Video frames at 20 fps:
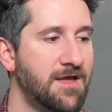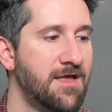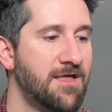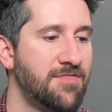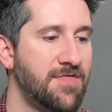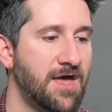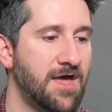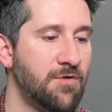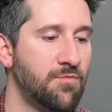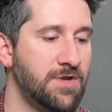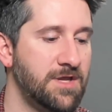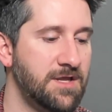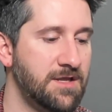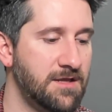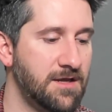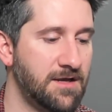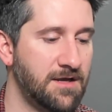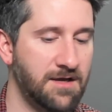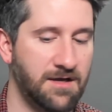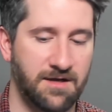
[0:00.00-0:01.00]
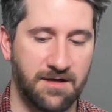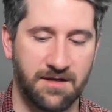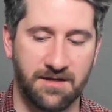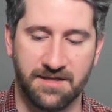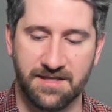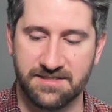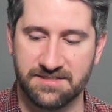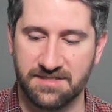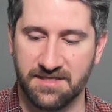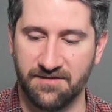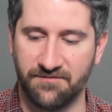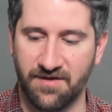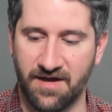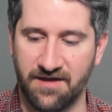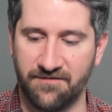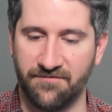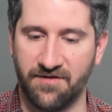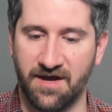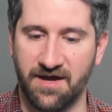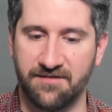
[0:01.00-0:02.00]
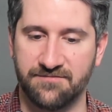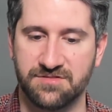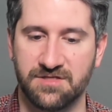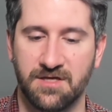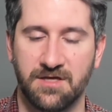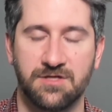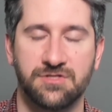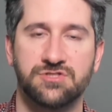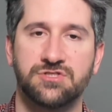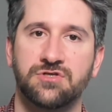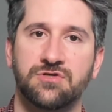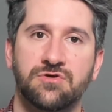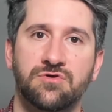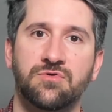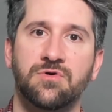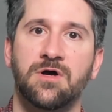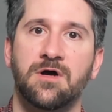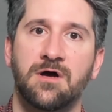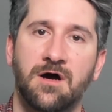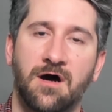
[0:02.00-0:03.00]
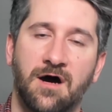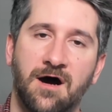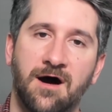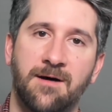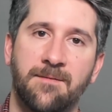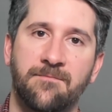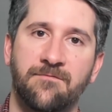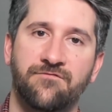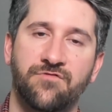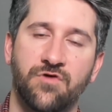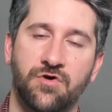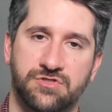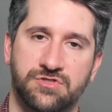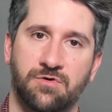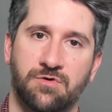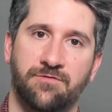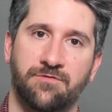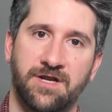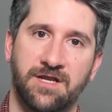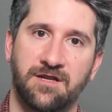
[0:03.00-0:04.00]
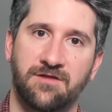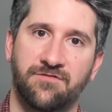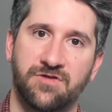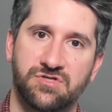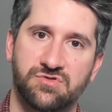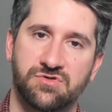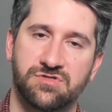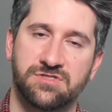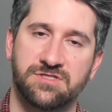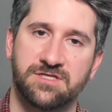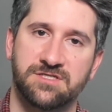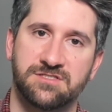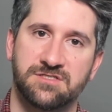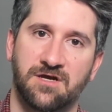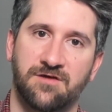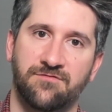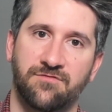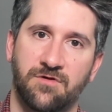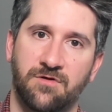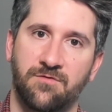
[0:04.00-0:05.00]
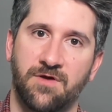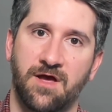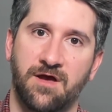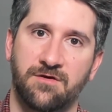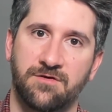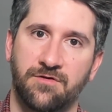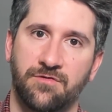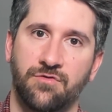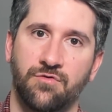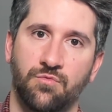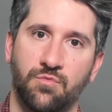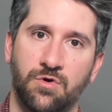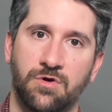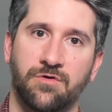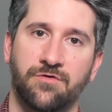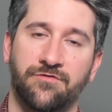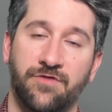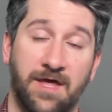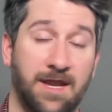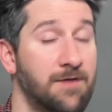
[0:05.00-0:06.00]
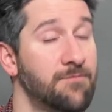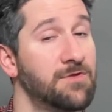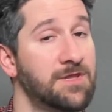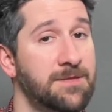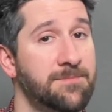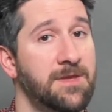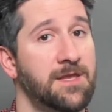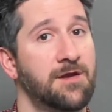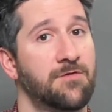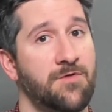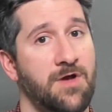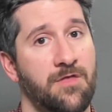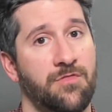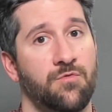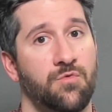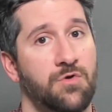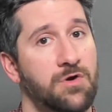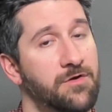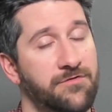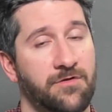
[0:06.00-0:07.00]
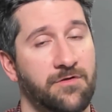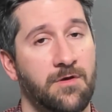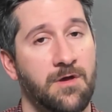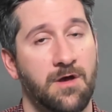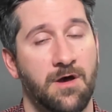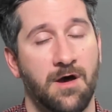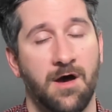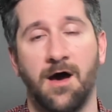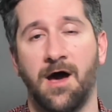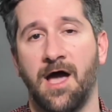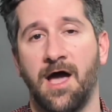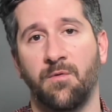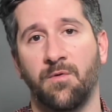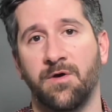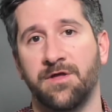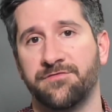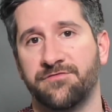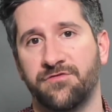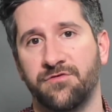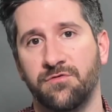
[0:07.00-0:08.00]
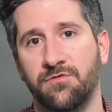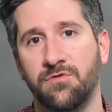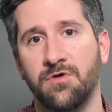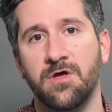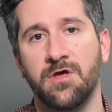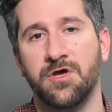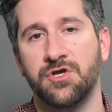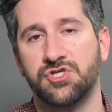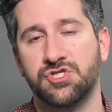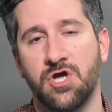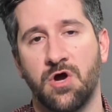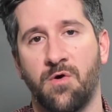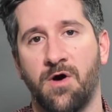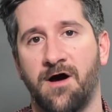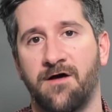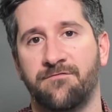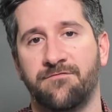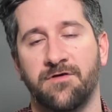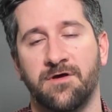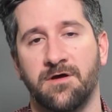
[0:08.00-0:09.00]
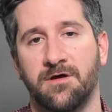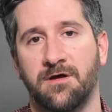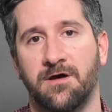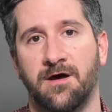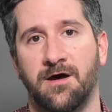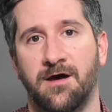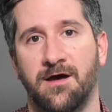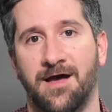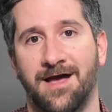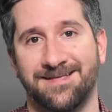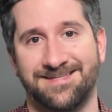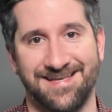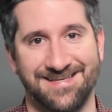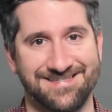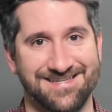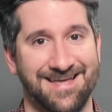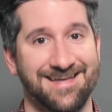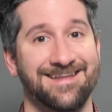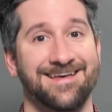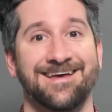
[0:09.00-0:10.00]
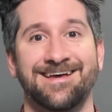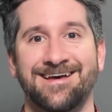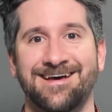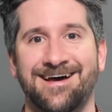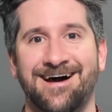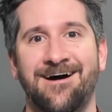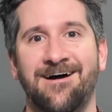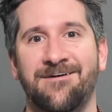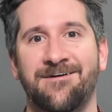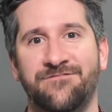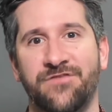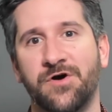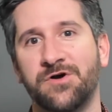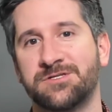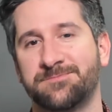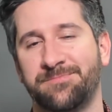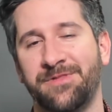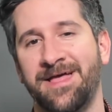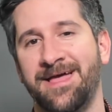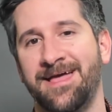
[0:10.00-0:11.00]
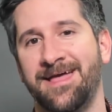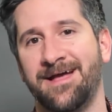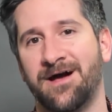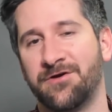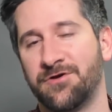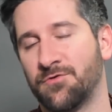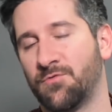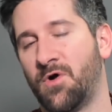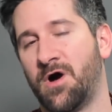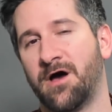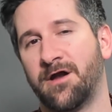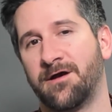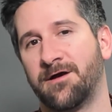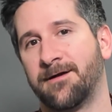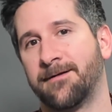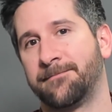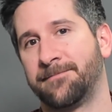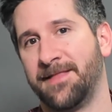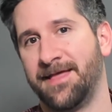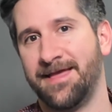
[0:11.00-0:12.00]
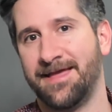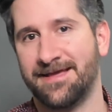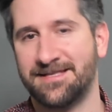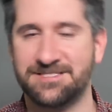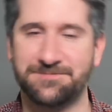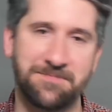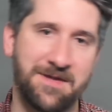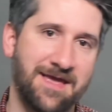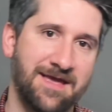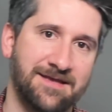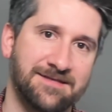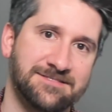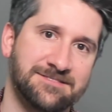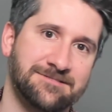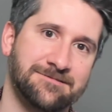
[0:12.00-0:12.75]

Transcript: that we uh, get to give high fives to um, folks who are running Adventurers League stuff around the world. And I really mean around the world. Uh, I want to show off, uh, as I said, uh, folks playing underwater, playing in space,